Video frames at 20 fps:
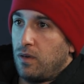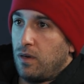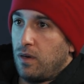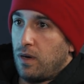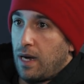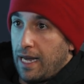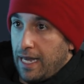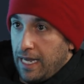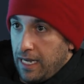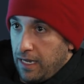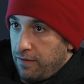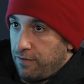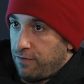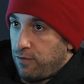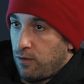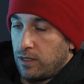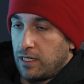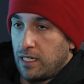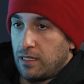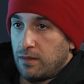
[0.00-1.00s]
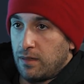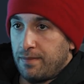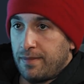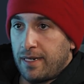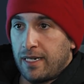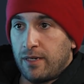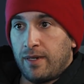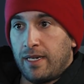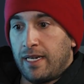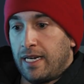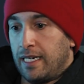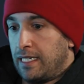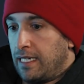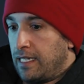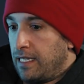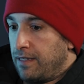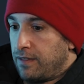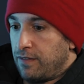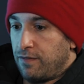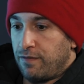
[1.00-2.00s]
I hit 4 times my body weight. I
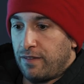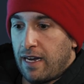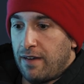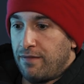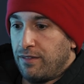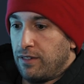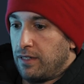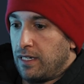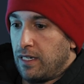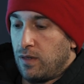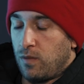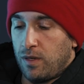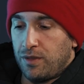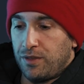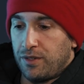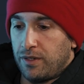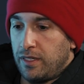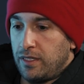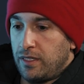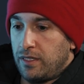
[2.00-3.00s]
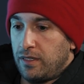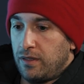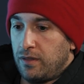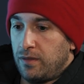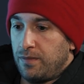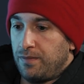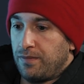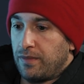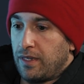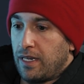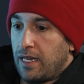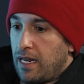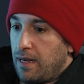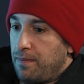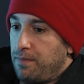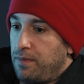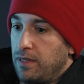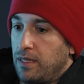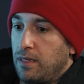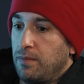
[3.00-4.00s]
deadlifted 530 at 132. And I
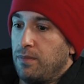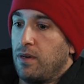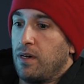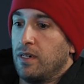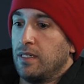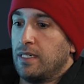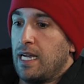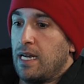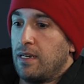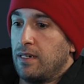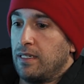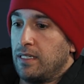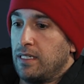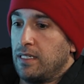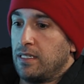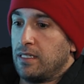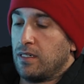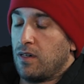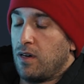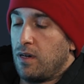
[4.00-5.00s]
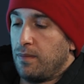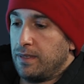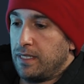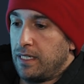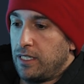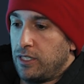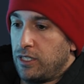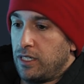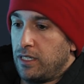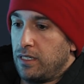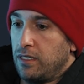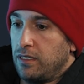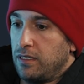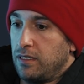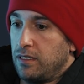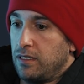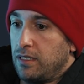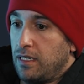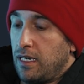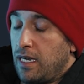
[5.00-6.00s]
put the bar down at this competition.
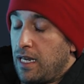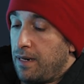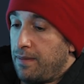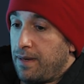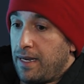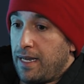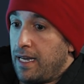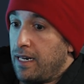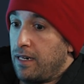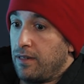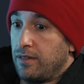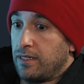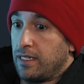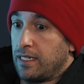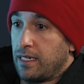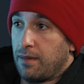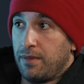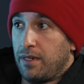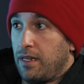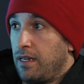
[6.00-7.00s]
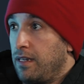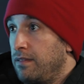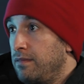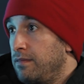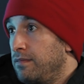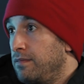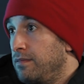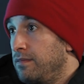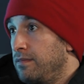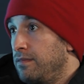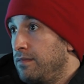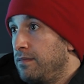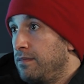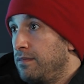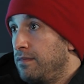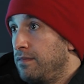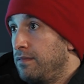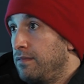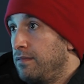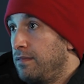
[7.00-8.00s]
And in my head, I was like, I'm done.
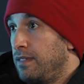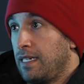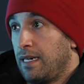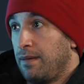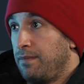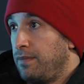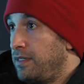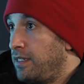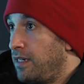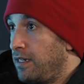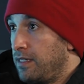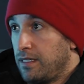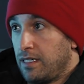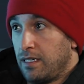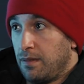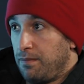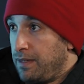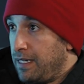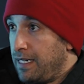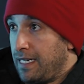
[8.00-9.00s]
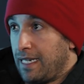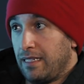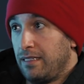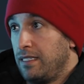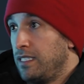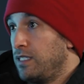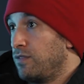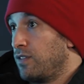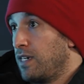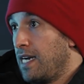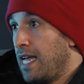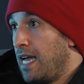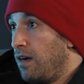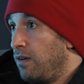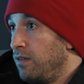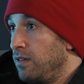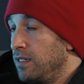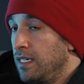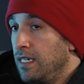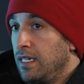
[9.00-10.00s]
I'm done competing, at least for
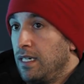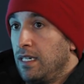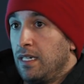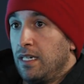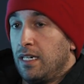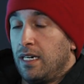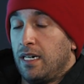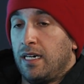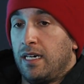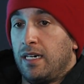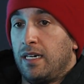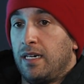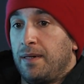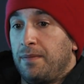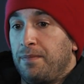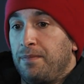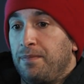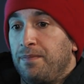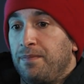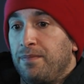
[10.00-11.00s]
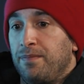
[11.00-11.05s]
now. And